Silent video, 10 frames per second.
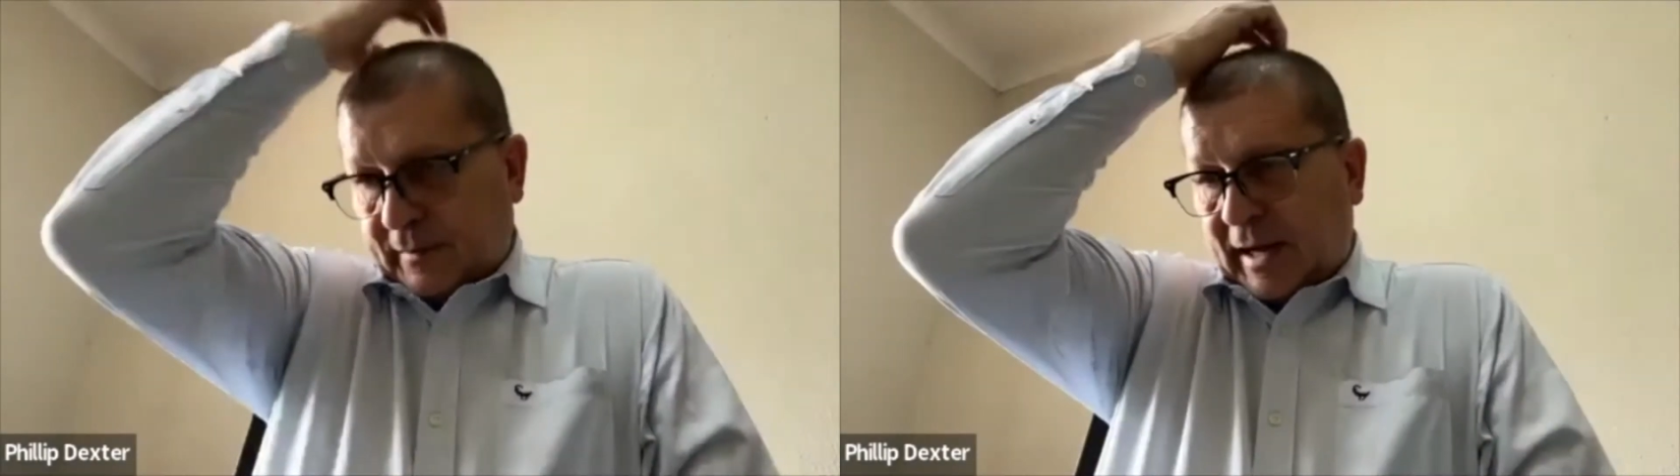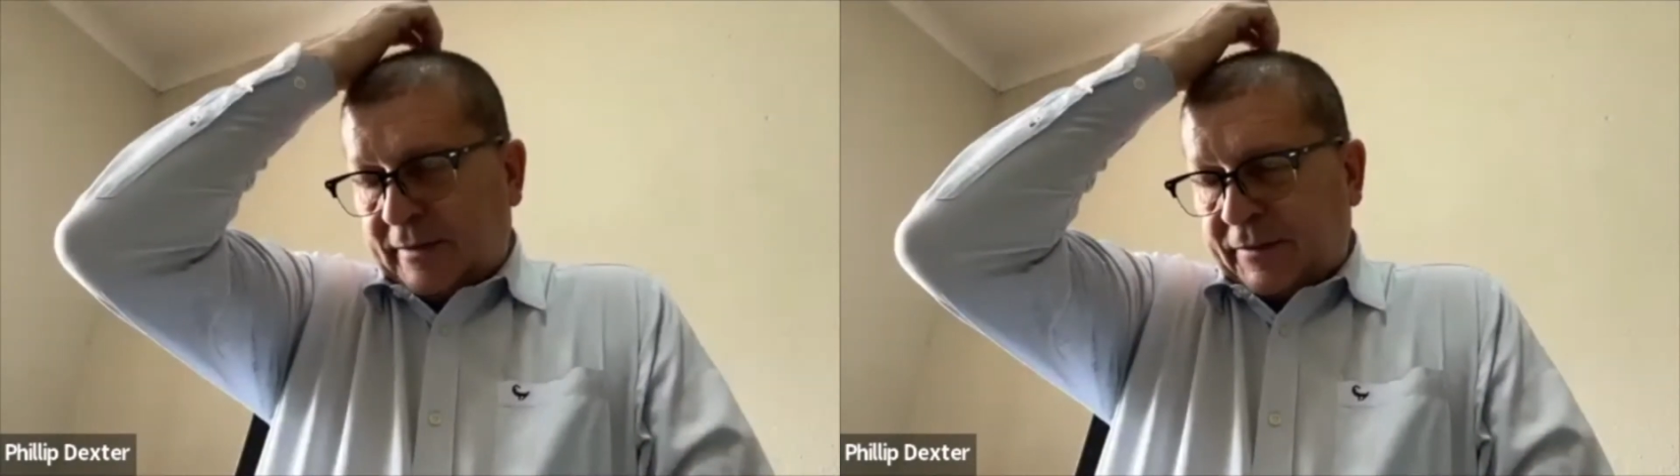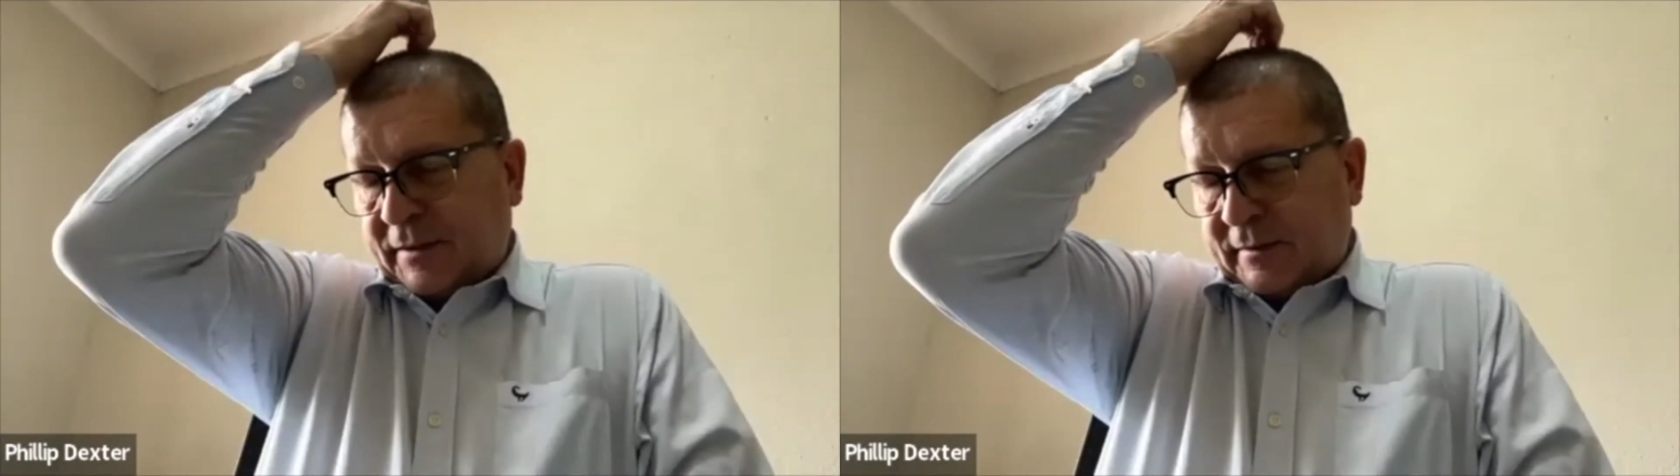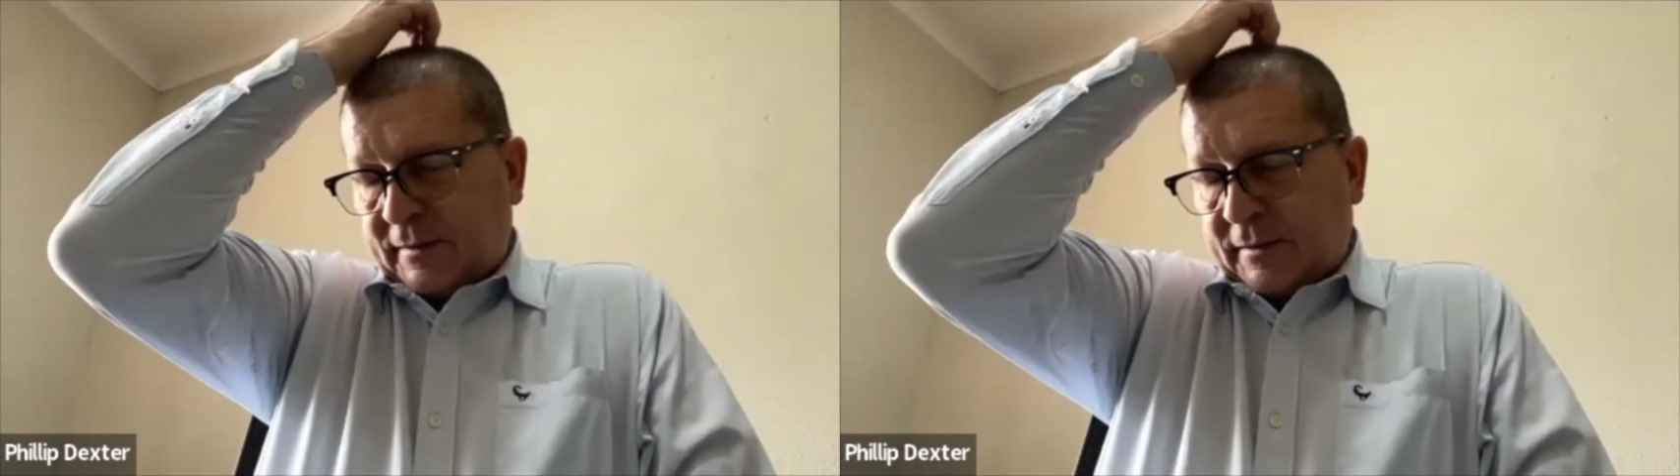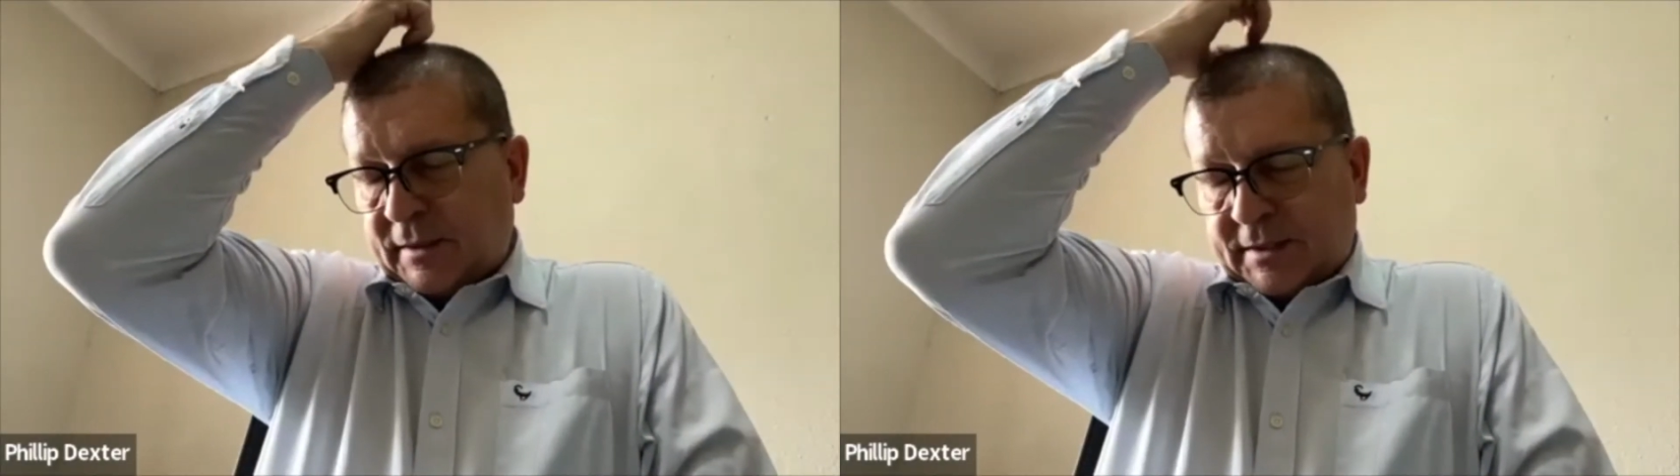I think
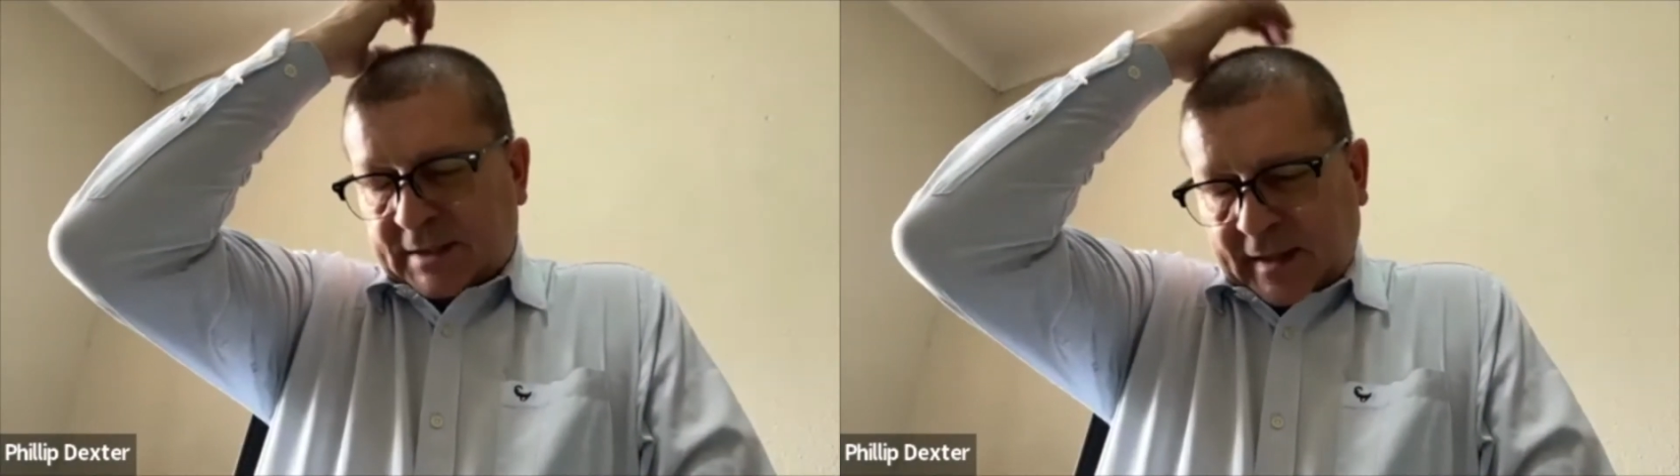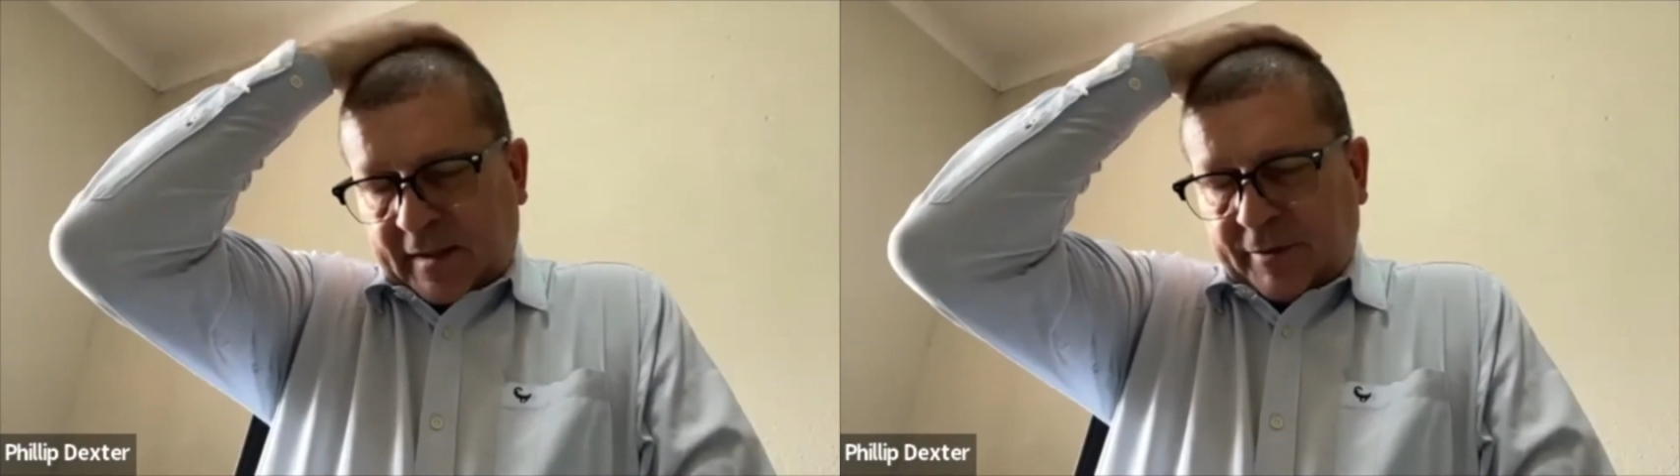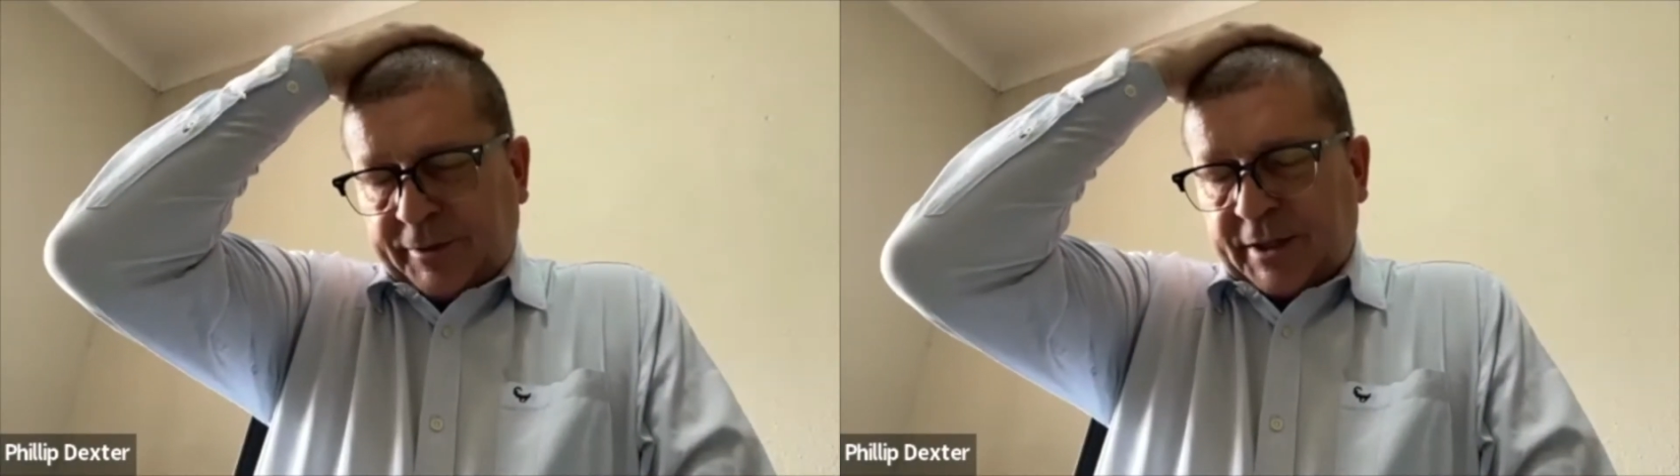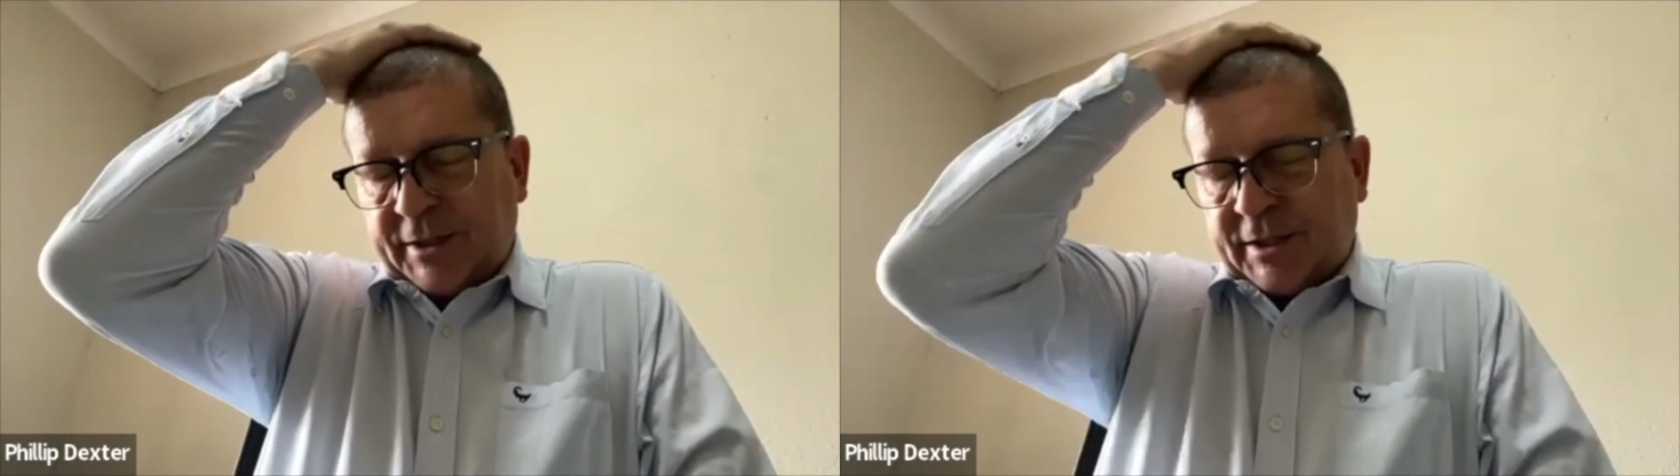the South African